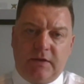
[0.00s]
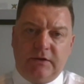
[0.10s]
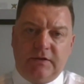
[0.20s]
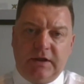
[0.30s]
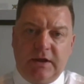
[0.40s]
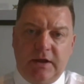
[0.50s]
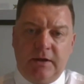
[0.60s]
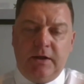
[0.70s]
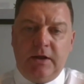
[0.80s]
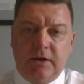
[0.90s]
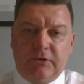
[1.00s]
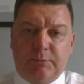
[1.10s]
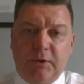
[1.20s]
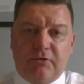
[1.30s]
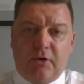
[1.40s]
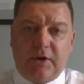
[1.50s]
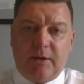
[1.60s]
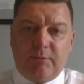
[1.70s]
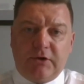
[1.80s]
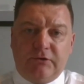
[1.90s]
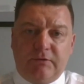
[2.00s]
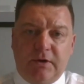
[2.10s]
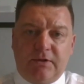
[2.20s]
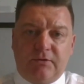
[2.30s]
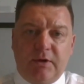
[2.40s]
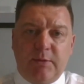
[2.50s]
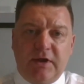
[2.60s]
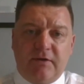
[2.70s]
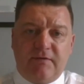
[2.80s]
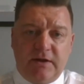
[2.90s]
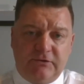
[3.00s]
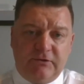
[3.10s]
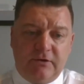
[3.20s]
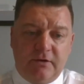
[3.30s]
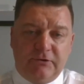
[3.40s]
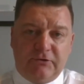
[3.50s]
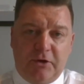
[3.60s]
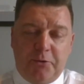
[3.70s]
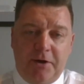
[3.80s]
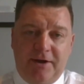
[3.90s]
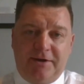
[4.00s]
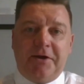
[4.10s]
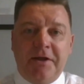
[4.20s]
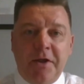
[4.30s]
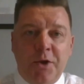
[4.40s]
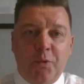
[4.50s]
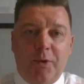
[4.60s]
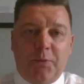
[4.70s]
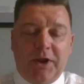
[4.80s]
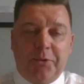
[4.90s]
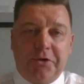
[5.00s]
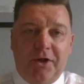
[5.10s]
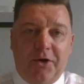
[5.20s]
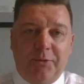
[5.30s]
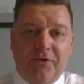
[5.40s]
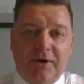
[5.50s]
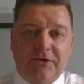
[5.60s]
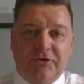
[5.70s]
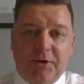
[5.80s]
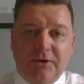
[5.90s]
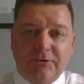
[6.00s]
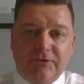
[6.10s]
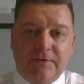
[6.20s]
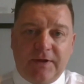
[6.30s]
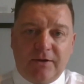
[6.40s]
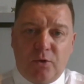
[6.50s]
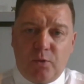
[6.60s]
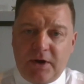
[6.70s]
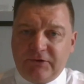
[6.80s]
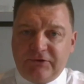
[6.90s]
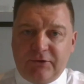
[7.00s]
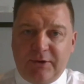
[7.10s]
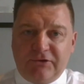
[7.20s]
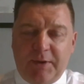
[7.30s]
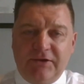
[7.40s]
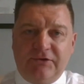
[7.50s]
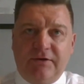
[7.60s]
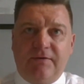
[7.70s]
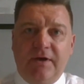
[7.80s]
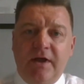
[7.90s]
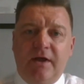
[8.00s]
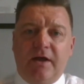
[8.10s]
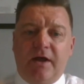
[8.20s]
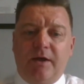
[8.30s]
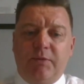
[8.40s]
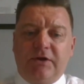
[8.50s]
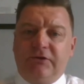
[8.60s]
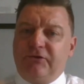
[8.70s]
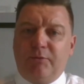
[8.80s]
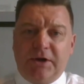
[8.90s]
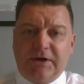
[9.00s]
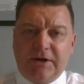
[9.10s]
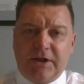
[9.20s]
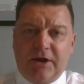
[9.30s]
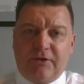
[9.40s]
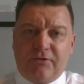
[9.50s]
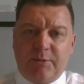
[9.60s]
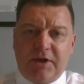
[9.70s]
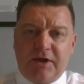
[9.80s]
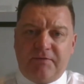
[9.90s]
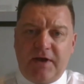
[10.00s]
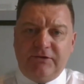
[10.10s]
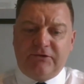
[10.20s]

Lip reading: about, that it's been thrown out because of a 3-metre fence. So when people open their energy bills and think, oh, why is it so expensive? Because somebody didn't like a 3-metre